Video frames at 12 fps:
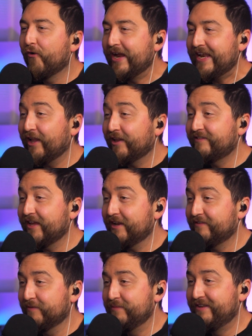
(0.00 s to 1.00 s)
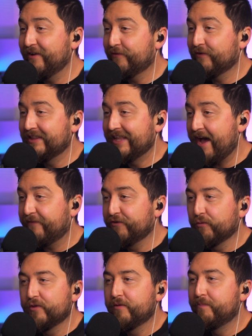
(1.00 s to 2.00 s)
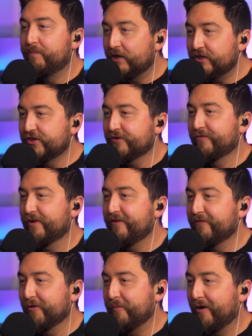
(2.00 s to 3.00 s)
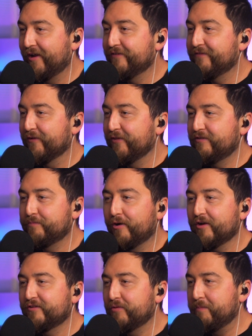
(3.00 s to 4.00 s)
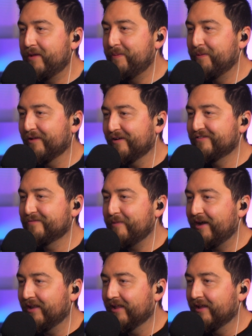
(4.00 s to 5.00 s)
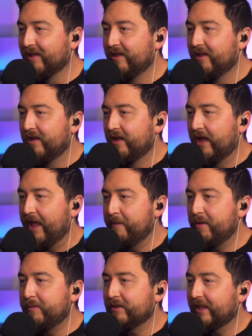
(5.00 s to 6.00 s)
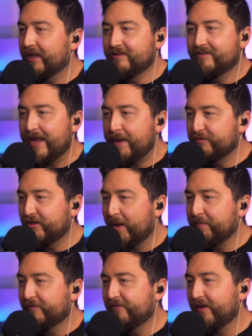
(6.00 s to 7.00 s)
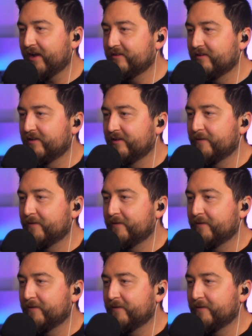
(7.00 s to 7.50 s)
All right, now let's get some different laughter with a bunch of reverb on it for these parts when people are smiling and maybe like a tape stop effect.